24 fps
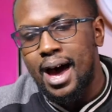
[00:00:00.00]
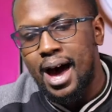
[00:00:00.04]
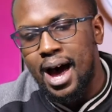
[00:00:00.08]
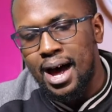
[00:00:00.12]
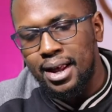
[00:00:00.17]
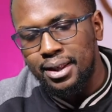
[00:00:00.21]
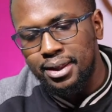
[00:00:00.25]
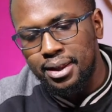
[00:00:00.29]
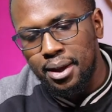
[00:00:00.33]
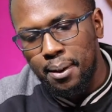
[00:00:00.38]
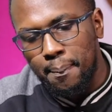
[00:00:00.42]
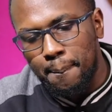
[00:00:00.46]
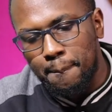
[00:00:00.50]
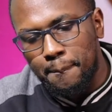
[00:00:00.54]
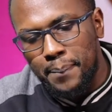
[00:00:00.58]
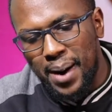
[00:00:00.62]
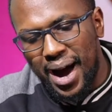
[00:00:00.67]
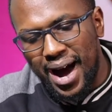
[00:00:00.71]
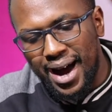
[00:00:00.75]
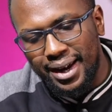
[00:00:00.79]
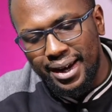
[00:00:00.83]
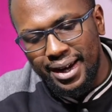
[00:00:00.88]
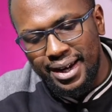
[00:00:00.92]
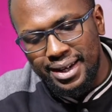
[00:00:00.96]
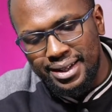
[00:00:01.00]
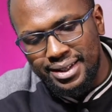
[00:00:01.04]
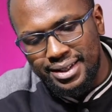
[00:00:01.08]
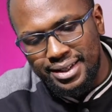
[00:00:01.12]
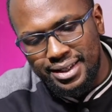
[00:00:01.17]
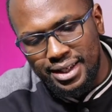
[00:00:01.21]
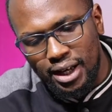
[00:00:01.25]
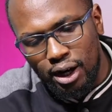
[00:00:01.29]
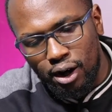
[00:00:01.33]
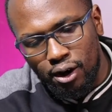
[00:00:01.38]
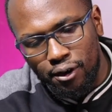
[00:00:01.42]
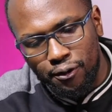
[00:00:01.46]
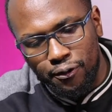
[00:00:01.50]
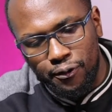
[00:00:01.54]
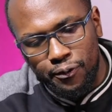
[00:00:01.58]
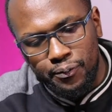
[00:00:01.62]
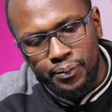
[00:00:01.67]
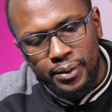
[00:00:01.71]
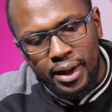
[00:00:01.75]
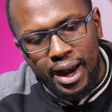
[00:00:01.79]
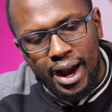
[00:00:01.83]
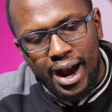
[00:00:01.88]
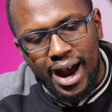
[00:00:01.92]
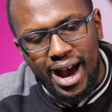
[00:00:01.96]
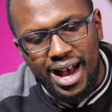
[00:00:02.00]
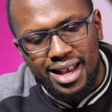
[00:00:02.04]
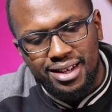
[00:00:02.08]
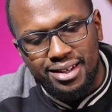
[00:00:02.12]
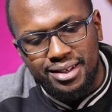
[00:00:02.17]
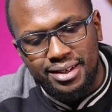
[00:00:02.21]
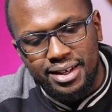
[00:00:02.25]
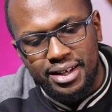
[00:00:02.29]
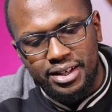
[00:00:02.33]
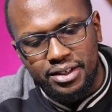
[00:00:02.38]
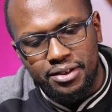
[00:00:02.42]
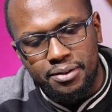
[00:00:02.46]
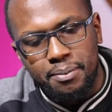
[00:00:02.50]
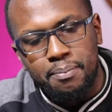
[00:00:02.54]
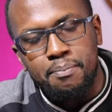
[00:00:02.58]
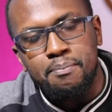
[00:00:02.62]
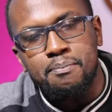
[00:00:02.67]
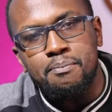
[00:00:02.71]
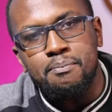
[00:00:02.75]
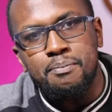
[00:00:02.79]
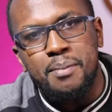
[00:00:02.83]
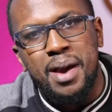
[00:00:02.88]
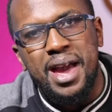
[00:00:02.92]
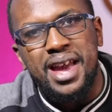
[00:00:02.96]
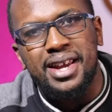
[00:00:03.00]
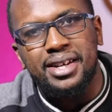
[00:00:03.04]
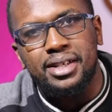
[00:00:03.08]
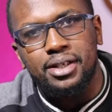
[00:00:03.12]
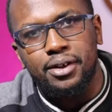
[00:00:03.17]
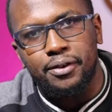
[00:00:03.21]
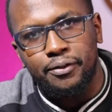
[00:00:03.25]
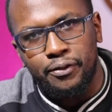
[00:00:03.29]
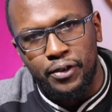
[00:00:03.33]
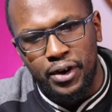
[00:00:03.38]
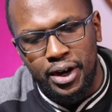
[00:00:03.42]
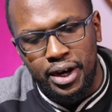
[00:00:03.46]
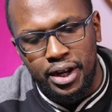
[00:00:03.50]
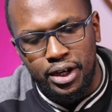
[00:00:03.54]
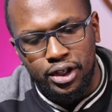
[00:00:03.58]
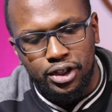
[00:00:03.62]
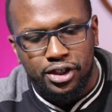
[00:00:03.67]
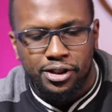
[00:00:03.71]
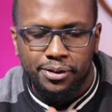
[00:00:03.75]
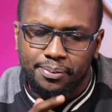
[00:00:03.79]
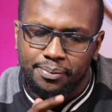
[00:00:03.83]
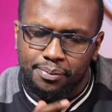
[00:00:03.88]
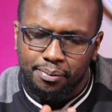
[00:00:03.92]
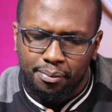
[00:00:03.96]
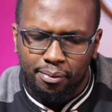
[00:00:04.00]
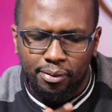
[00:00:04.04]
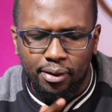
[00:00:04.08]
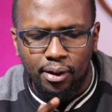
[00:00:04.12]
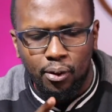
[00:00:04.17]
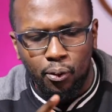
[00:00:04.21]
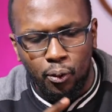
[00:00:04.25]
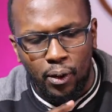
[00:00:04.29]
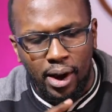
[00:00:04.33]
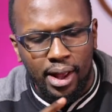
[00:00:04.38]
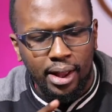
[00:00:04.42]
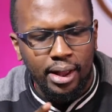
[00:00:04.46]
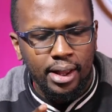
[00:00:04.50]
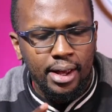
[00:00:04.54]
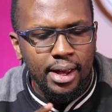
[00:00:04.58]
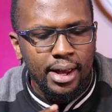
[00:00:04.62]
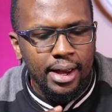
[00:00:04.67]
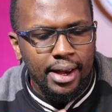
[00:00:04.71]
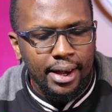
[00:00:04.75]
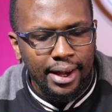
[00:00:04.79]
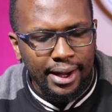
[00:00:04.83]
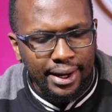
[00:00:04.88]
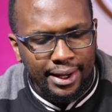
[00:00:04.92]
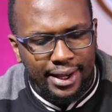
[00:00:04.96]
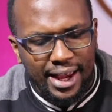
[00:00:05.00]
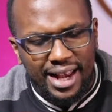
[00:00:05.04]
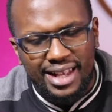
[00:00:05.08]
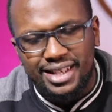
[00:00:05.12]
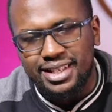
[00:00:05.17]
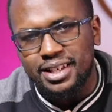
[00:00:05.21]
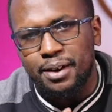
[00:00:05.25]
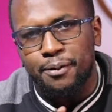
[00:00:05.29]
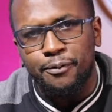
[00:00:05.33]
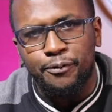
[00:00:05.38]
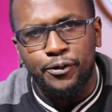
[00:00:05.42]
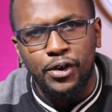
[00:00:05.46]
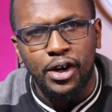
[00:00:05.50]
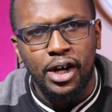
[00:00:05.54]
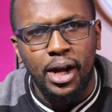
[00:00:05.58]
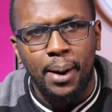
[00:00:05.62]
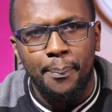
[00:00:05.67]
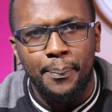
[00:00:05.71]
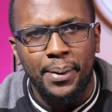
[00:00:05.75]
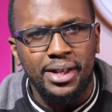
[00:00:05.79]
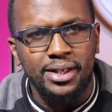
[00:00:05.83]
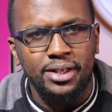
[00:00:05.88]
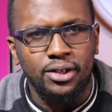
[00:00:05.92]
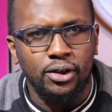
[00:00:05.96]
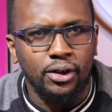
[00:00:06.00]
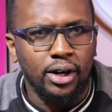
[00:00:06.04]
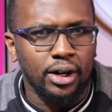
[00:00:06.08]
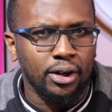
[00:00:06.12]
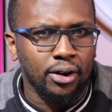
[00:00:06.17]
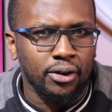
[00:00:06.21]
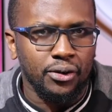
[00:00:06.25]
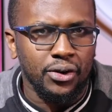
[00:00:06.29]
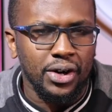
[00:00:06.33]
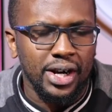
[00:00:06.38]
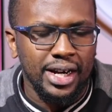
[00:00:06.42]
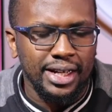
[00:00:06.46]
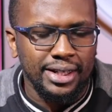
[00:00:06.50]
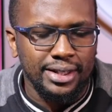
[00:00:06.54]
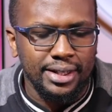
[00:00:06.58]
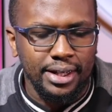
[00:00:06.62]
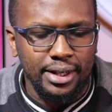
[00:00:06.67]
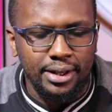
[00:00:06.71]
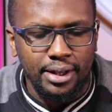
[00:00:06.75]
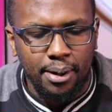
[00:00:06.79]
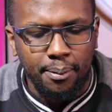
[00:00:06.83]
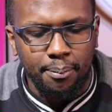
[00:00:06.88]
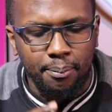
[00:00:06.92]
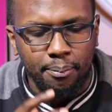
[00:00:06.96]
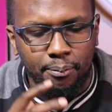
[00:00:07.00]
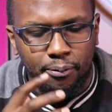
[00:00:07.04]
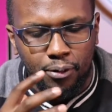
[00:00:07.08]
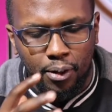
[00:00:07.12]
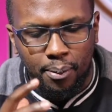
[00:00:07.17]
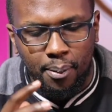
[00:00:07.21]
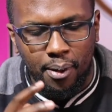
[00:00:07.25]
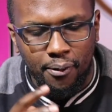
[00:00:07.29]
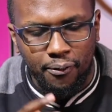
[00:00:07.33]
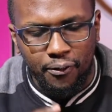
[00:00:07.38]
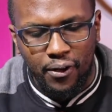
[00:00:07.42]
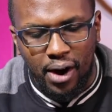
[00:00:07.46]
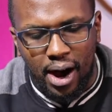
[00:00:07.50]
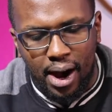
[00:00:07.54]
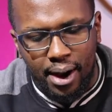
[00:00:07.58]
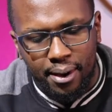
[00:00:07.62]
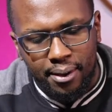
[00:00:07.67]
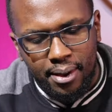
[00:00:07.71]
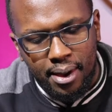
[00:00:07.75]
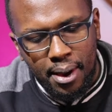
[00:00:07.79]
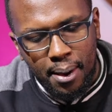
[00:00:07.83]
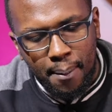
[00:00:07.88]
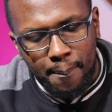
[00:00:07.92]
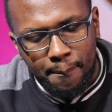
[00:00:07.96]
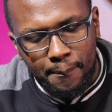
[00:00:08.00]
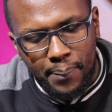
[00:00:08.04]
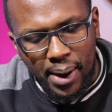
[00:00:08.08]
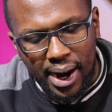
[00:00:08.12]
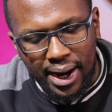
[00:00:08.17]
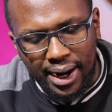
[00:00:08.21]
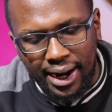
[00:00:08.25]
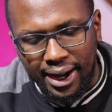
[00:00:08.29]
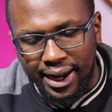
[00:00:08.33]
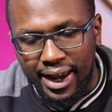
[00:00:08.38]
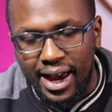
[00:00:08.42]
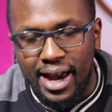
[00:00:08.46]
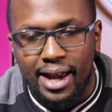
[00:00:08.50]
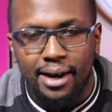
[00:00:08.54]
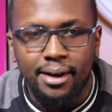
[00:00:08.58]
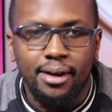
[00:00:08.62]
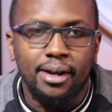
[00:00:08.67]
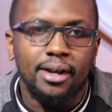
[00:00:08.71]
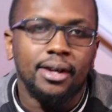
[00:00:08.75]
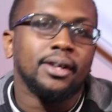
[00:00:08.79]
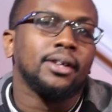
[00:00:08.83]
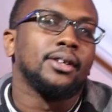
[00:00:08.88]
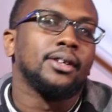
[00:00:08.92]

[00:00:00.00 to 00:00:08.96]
And the back itself has this matte finish. Well, it gets some fingerprints. You cannot really see them from afar. But again,